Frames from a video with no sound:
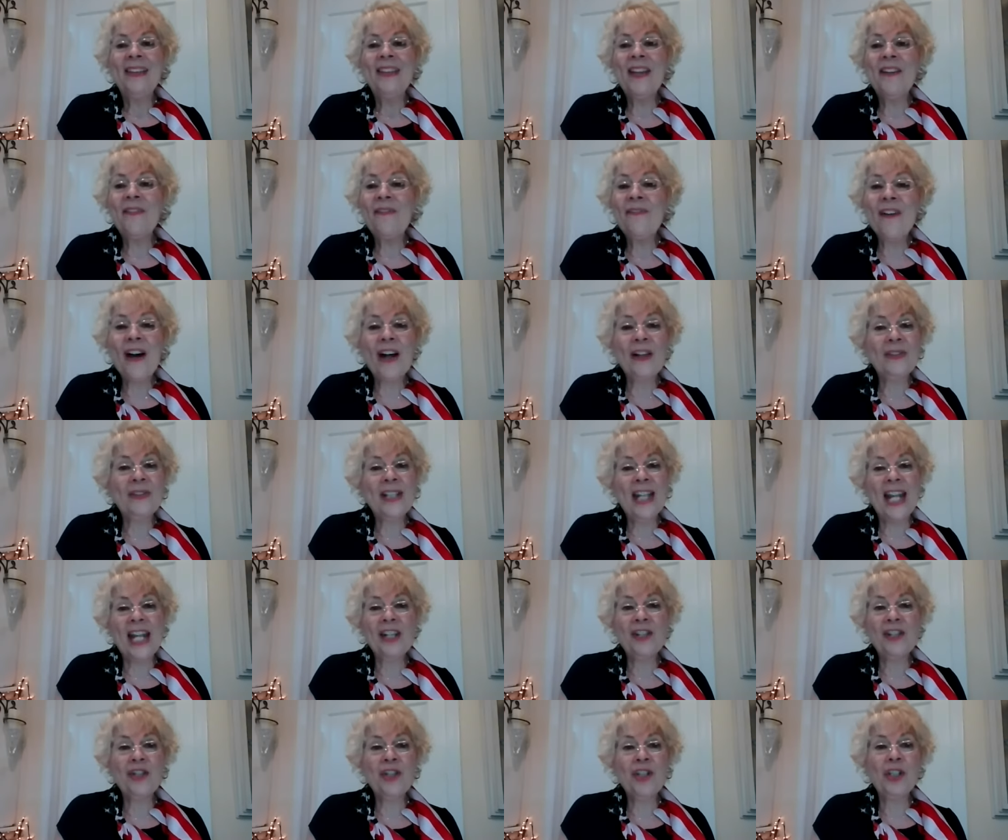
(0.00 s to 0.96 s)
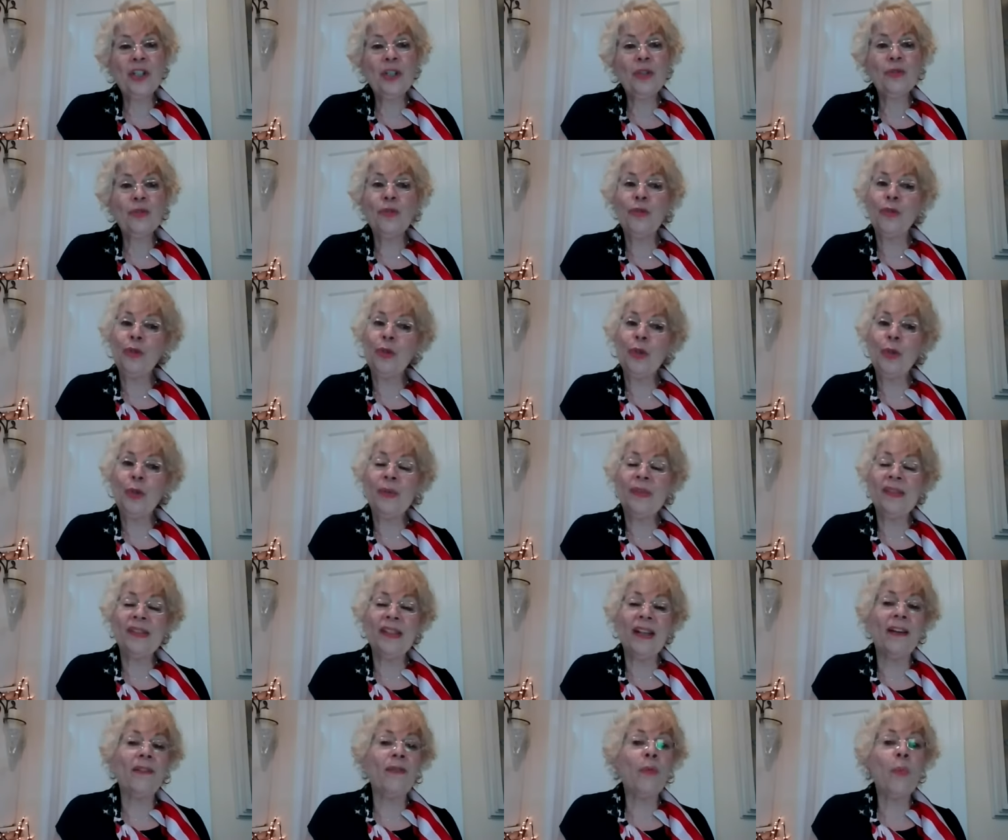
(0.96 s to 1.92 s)
The foundational
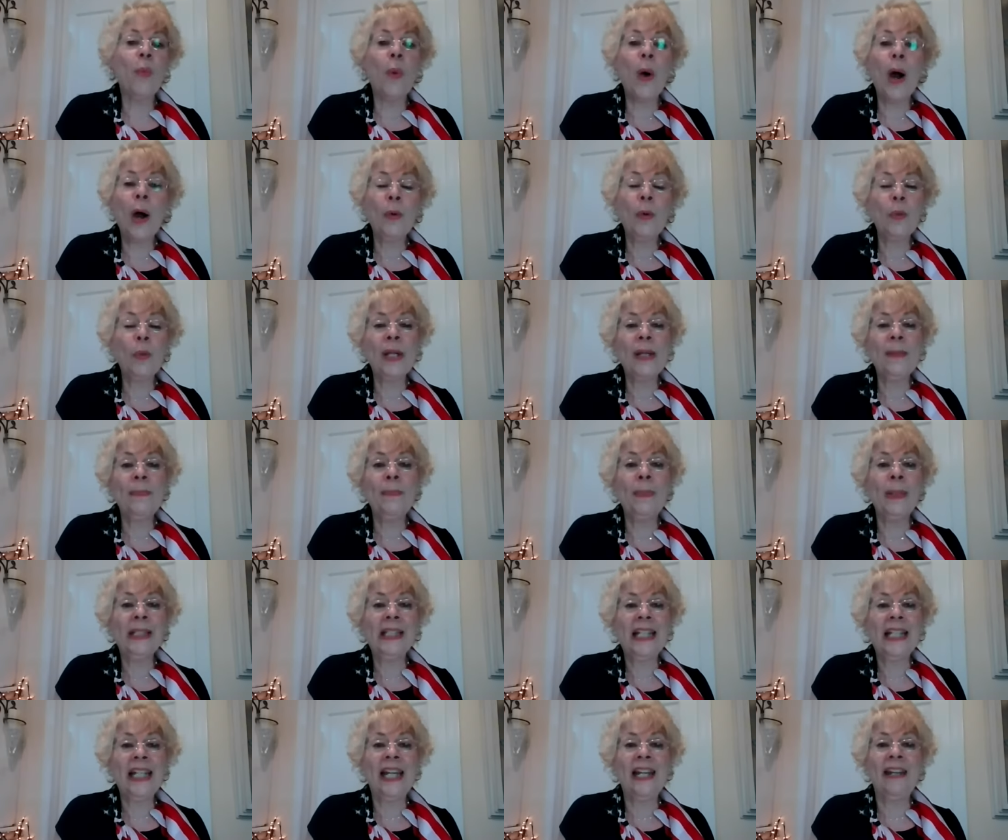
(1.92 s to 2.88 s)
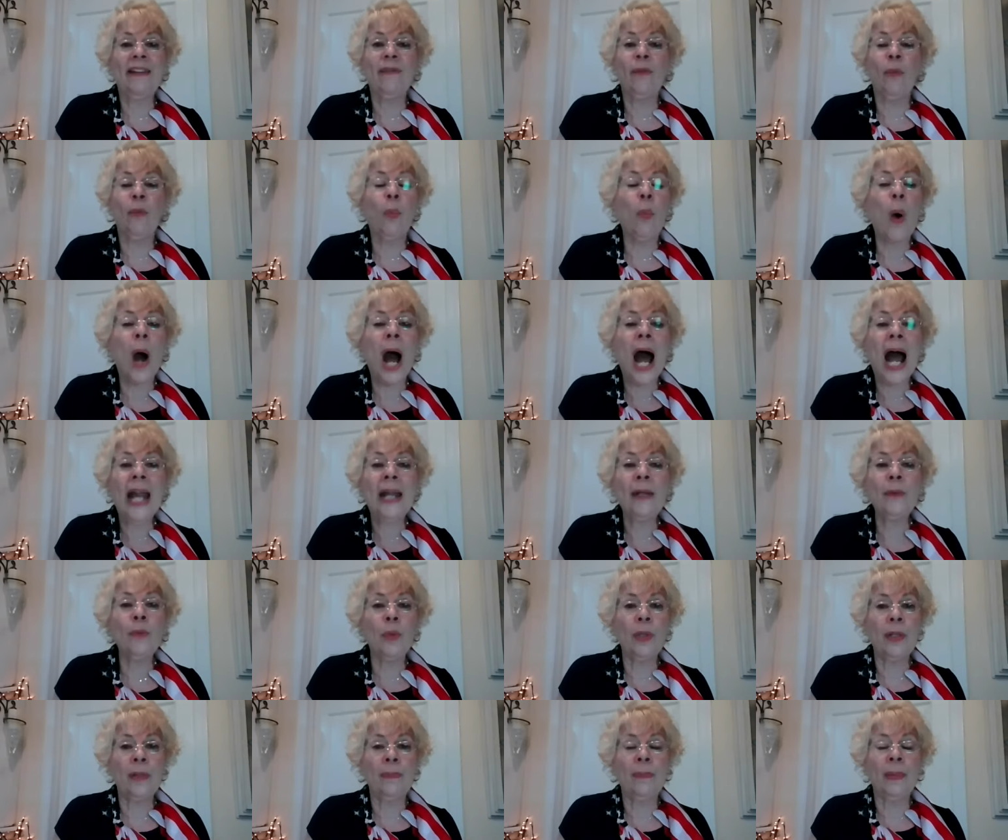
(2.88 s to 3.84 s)
truths of what we believe, why
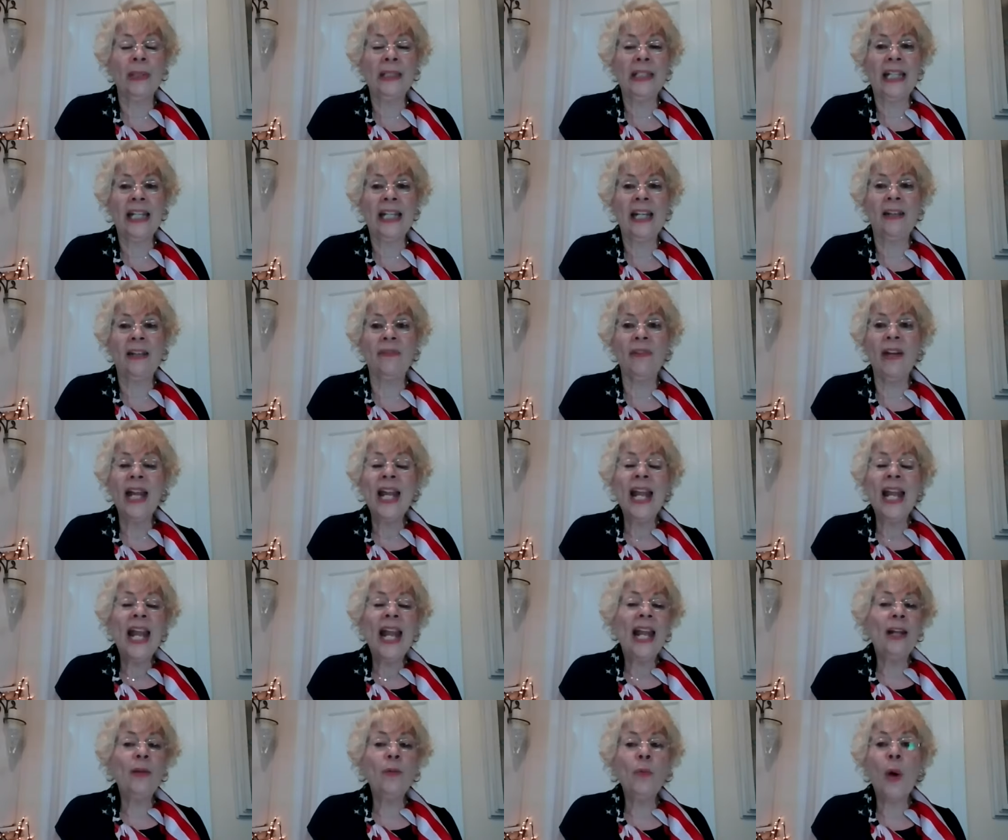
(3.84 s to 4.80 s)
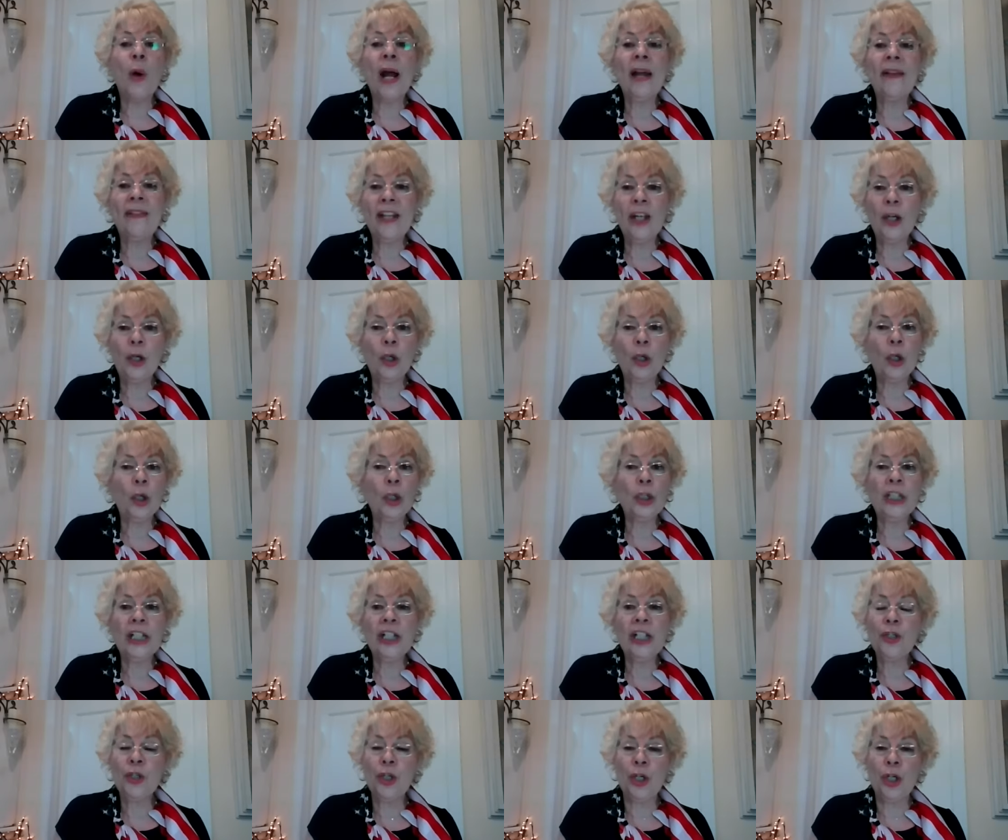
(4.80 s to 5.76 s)
we believe, and why the
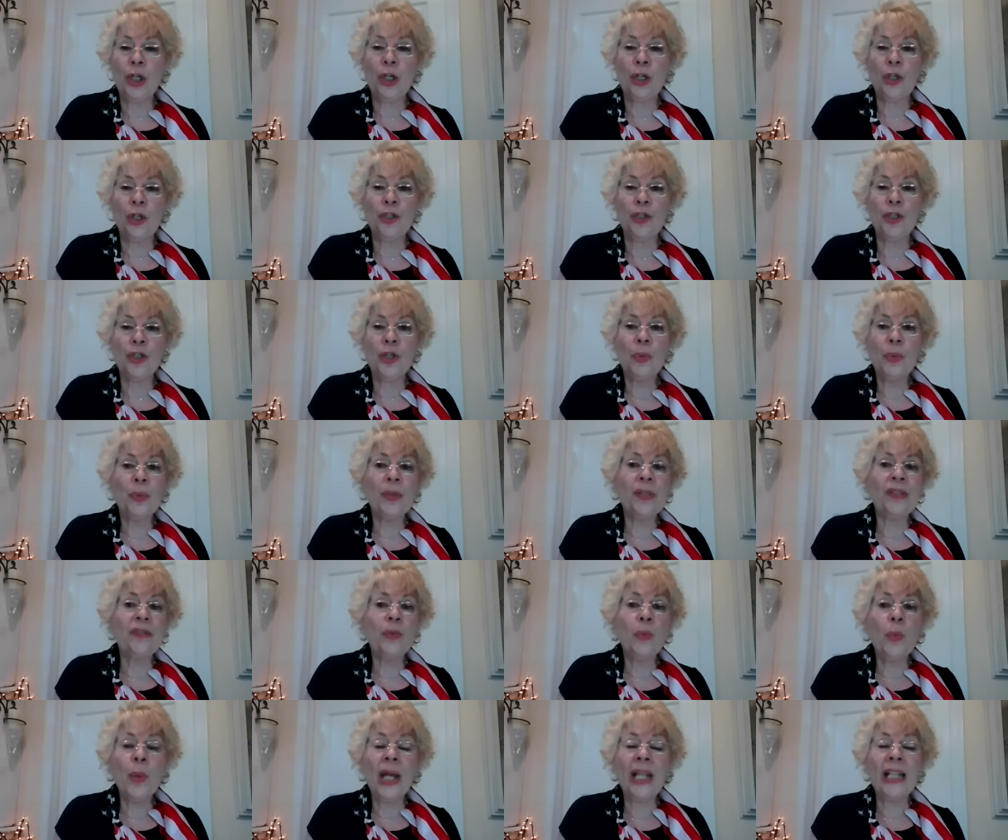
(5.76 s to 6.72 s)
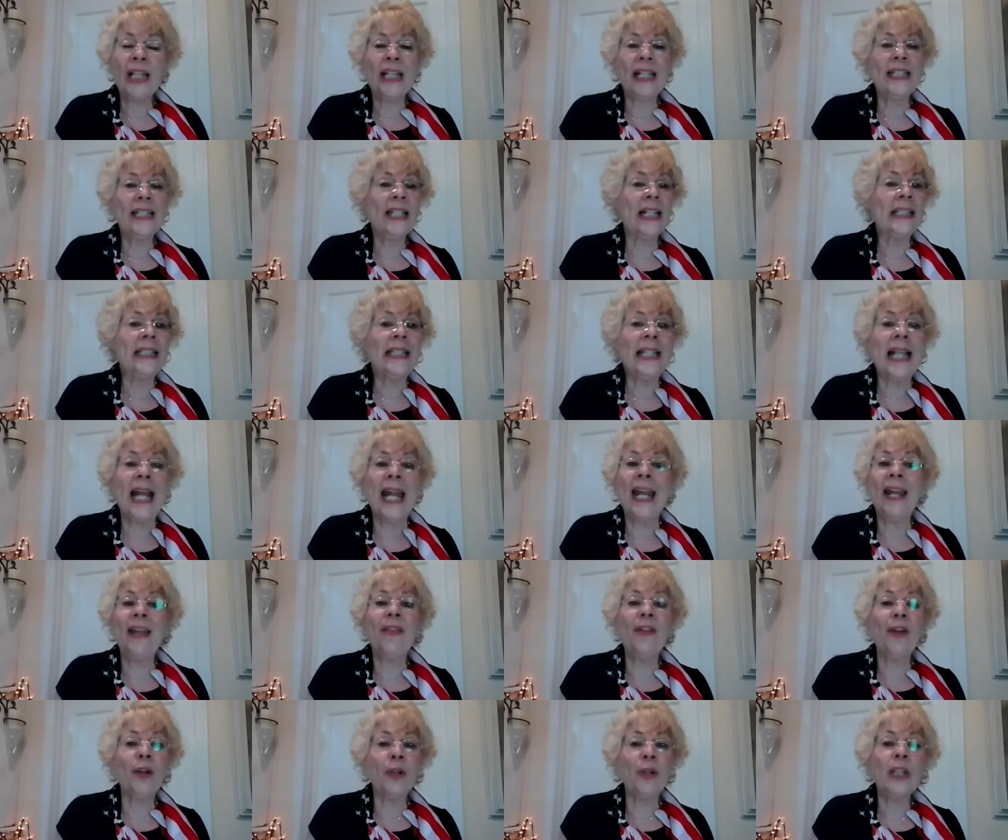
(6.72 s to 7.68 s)
early church was willing to
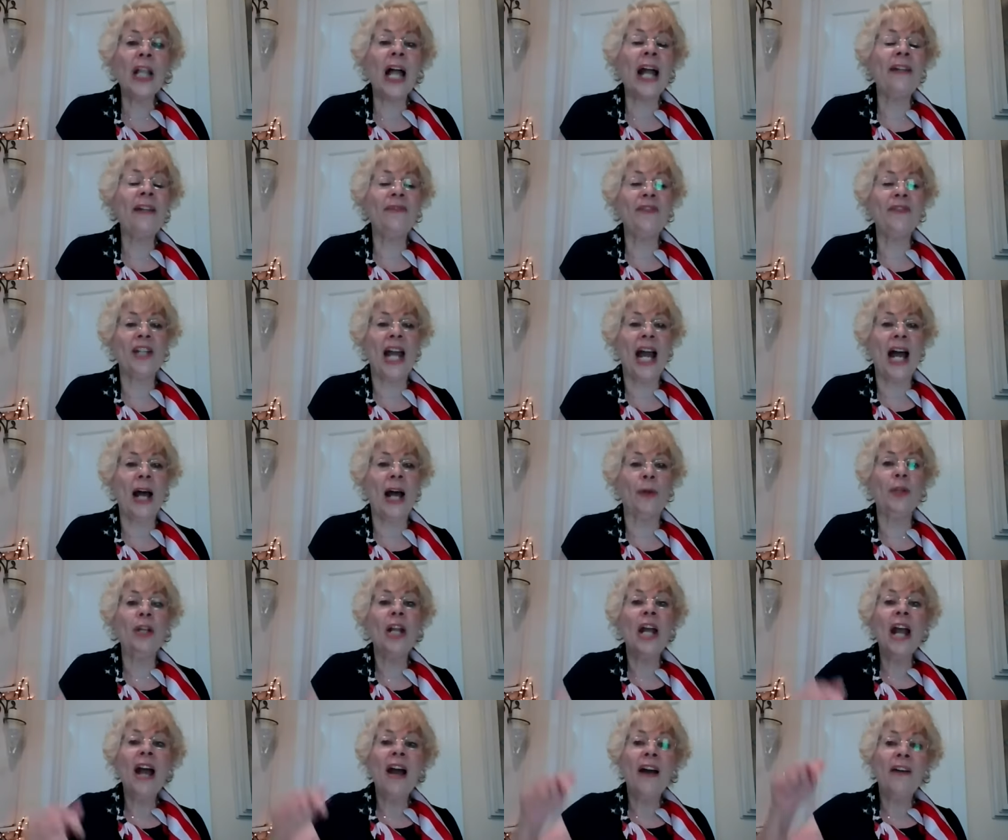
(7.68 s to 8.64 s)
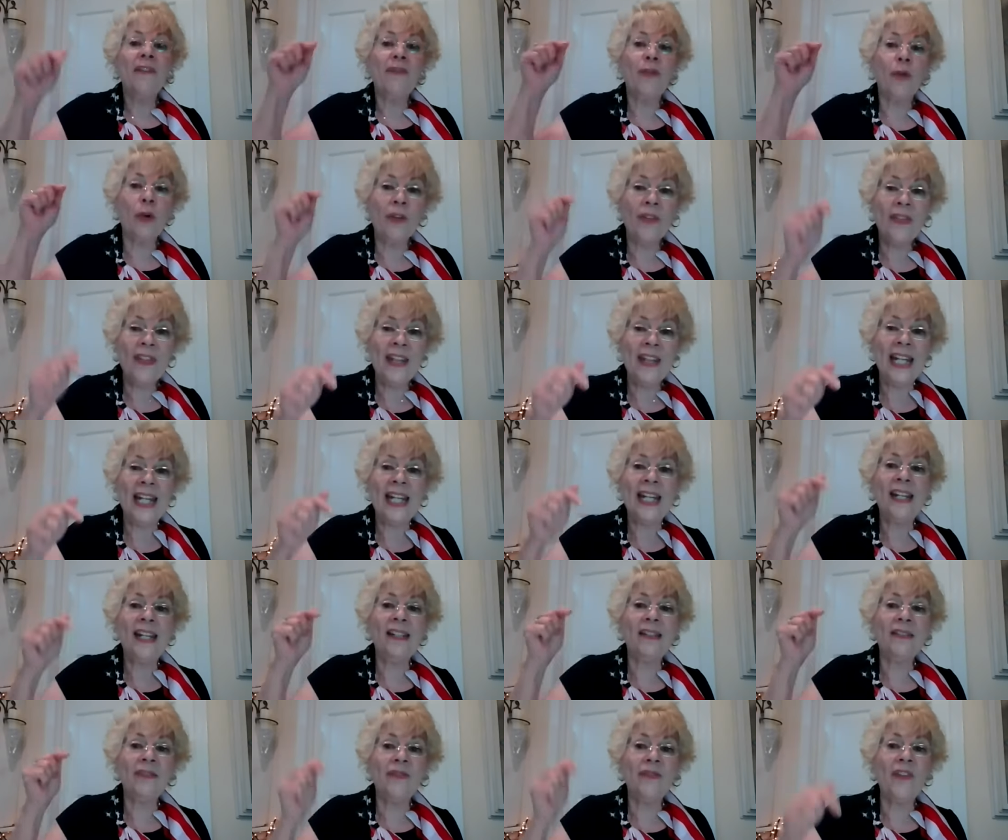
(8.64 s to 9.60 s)
lay their life down for
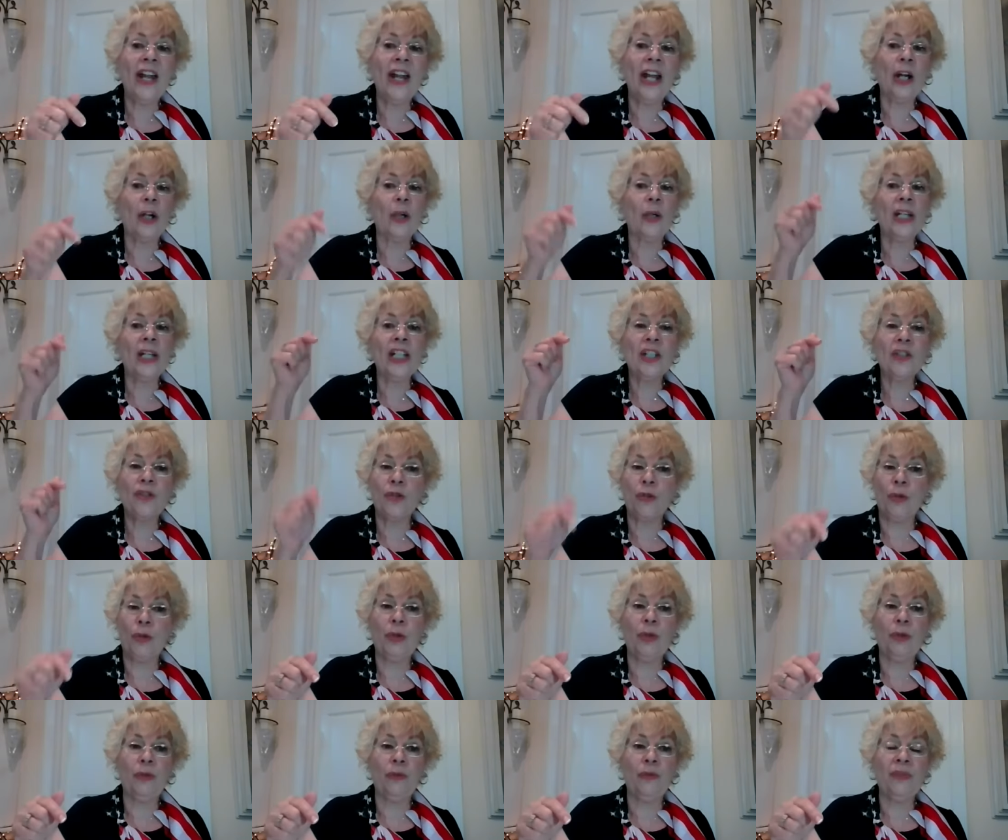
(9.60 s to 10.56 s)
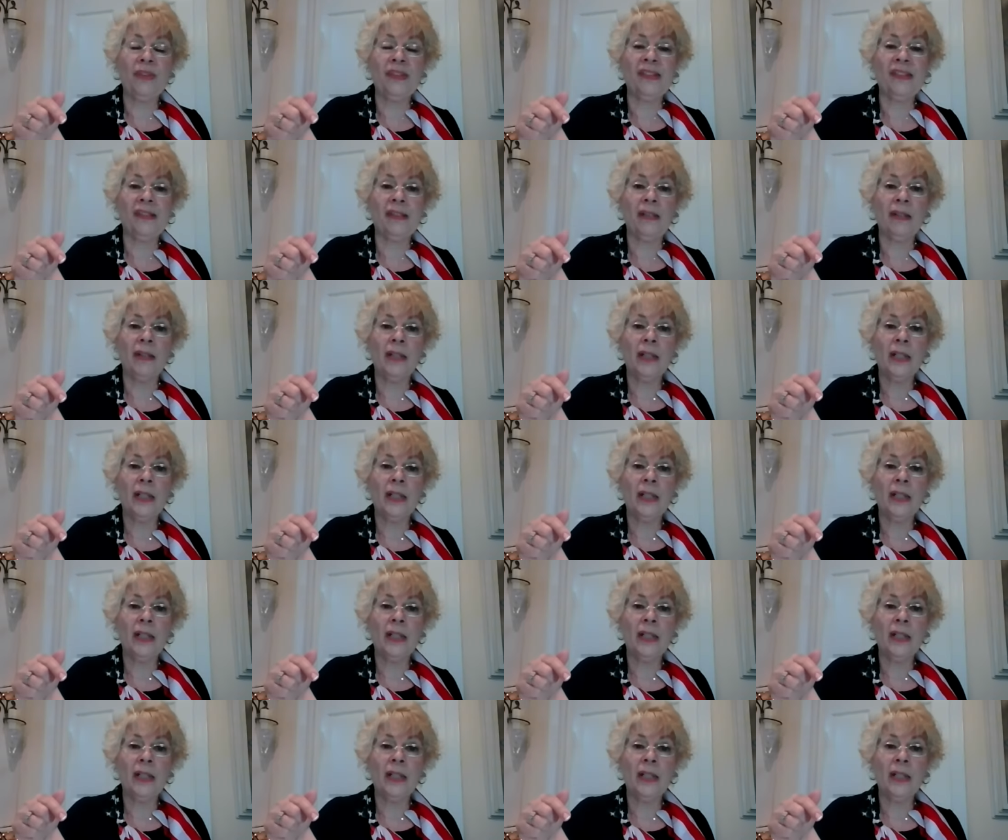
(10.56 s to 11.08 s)
these very truths.